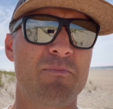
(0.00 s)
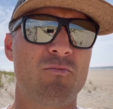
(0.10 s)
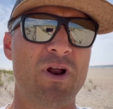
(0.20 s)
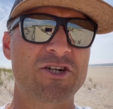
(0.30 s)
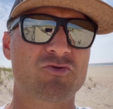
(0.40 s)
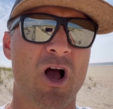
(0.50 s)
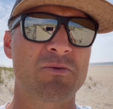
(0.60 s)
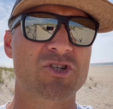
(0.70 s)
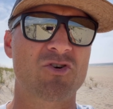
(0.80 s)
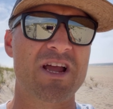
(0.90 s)
red drum
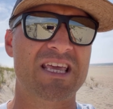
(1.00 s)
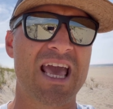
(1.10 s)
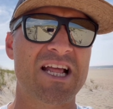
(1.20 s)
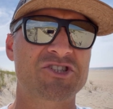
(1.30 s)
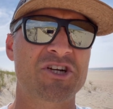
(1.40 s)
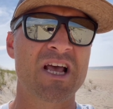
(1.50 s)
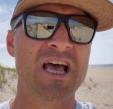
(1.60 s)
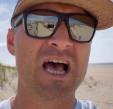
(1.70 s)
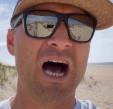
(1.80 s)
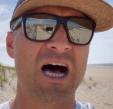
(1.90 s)
is a great catch.
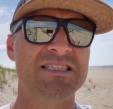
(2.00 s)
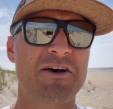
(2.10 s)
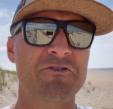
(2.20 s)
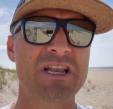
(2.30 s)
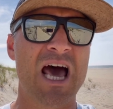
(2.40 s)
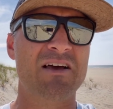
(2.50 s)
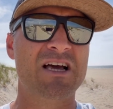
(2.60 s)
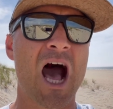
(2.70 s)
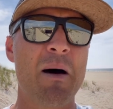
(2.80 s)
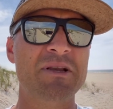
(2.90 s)
Definitely not a
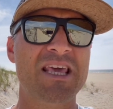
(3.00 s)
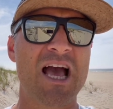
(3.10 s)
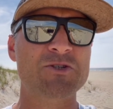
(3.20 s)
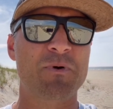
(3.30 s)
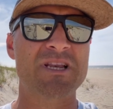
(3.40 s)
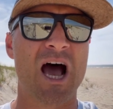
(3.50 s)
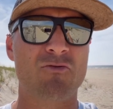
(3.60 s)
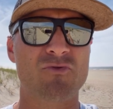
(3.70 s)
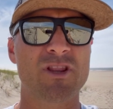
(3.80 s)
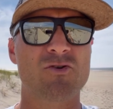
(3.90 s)
common catch, but
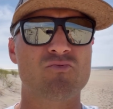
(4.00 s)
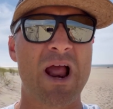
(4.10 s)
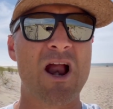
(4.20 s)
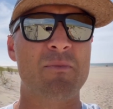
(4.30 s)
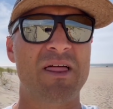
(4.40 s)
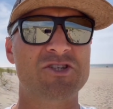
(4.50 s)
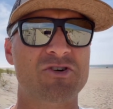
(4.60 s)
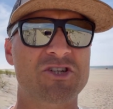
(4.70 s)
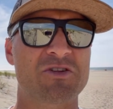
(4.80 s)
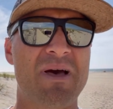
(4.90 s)
not really rare by any
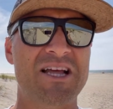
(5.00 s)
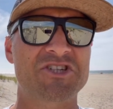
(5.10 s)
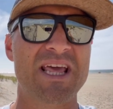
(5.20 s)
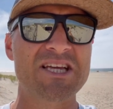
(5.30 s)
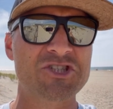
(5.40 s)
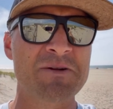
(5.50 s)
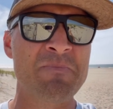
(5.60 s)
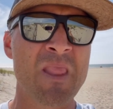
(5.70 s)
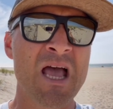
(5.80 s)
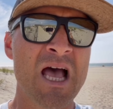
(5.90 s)
stretch of the imagination.
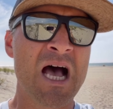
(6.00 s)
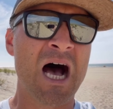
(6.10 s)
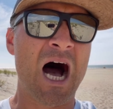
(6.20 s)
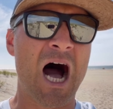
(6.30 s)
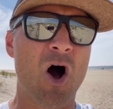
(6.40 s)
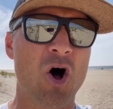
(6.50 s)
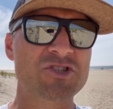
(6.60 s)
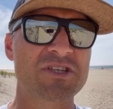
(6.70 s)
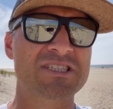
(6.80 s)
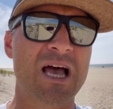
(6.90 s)

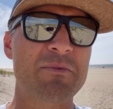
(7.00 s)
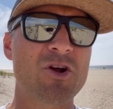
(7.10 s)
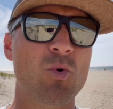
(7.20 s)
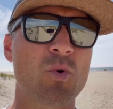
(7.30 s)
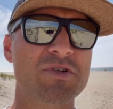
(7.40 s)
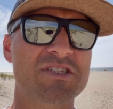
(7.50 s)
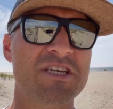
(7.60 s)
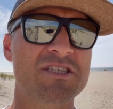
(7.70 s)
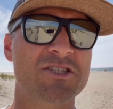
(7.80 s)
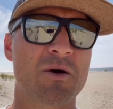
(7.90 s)
Also this time of year, we will
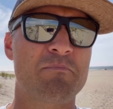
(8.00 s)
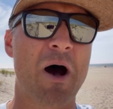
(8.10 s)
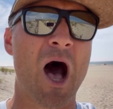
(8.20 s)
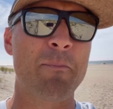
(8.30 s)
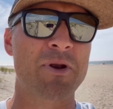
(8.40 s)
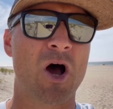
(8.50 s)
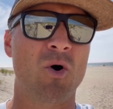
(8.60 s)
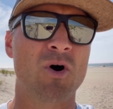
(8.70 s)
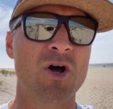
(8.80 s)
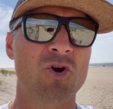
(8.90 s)
see some
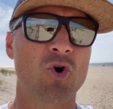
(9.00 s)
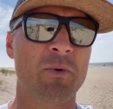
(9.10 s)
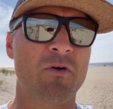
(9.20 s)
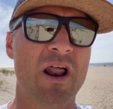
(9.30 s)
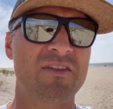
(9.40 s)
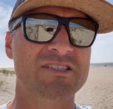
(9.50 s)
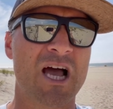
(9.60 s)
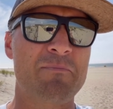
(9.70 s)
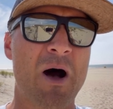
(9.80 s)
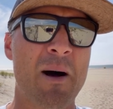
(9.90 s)
pompano. Normally around this
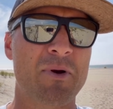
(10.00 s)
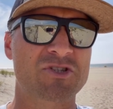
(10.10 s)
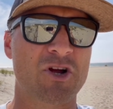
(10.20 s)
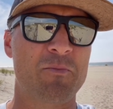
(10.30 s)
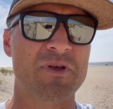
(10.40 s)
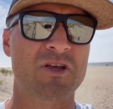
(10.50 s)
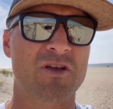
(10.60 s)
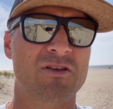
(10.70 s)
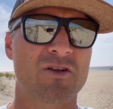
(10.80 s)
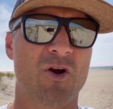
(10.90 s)
time, pompano
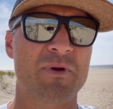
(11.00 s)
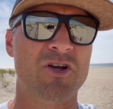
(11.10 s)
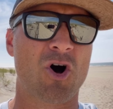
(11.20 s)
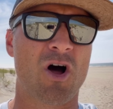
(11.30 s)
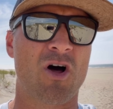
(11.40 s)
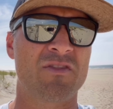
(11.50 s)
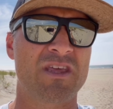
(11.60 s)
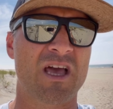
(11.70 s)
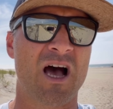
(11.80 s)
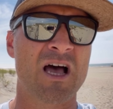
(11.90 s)
are being caught on
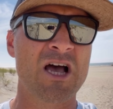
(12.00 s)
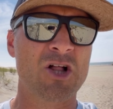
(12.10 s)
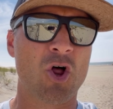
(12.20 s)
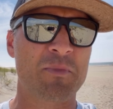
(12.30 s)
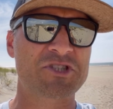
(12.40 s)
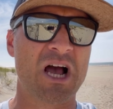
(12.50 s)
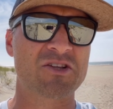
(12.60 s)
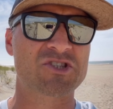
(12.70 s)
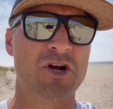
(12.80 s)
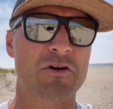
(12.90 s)
the Long Beach
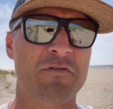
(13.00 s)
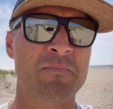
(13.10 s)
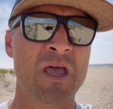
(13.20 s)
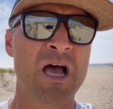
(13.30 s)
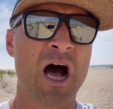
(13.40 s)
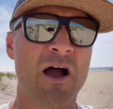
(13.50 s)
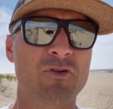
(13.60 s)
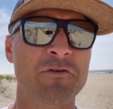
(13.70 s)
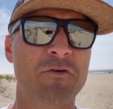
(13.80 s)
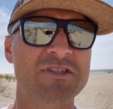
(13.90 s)
Island surf. If you're
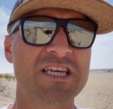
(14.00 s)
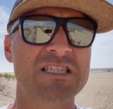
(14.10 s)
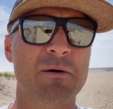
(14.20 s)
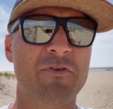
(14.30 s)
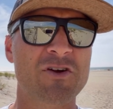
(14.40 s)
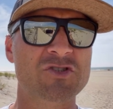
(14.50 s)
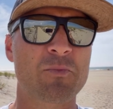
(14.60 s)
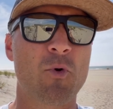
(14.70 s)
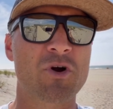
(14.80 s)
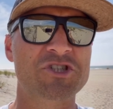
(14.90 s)
looking for a detailed fishing
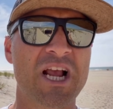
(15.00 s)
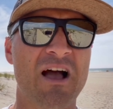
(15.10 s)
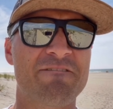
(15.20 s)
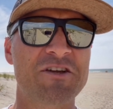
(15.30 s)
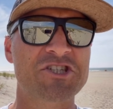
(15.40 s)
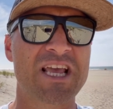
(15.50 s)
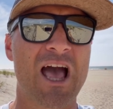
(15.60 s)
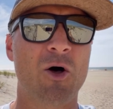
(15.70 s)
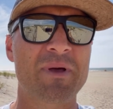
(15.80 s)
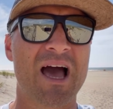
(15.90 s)
report, check out
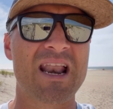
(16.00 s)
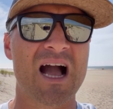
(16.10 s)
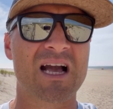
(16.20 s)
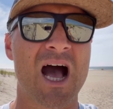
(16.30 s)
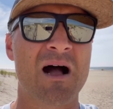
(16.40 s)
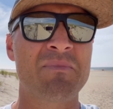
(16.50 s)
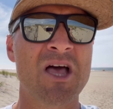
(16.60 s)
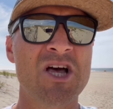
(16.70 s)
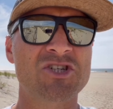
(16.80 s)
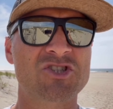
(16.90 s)
fishinglbi.com.
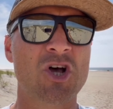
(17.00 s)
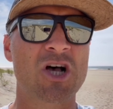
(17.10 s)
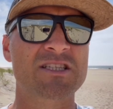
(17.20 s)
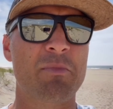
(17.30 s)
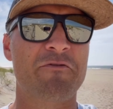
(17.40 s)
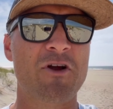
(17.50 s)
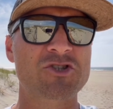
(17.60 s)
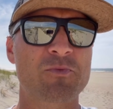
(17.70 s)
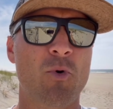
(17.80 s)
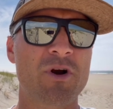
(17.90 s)
Just tossed up a fresh
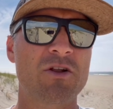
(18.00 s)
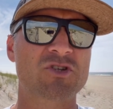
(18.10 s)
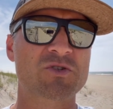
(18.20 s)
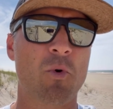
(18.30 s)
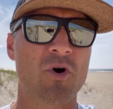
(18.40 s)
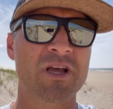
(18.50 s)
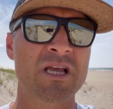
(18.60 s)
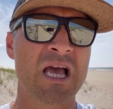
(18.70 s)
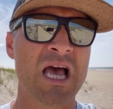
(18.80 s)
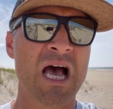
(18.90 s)
report here this
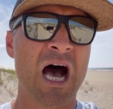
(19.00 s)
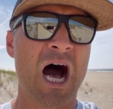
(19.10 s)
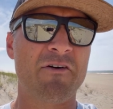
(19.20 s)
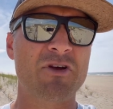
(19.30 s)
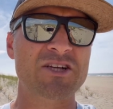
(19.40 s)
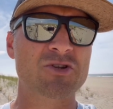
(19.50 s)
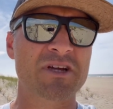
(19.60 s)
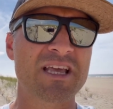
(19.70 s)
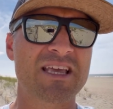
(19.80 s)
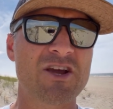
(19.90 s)
morning. If you guys are
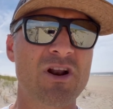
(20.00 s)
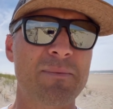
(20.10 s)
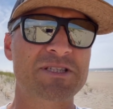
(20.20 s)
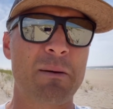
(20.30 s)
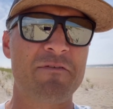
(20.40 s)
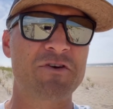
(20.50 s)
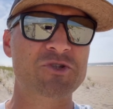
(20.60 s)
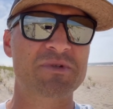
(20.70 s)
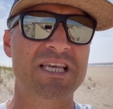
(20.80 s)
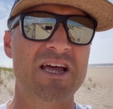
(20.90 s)
looking to get geared up, stop by
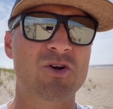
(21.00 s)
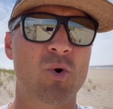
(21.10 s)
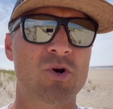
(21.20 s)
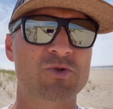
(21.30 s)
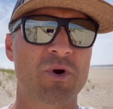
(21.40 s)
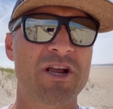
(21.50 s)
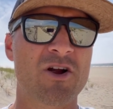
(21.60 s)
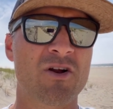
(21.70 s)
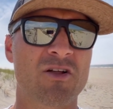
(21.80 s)
Fisherman's Headquarters. We're here,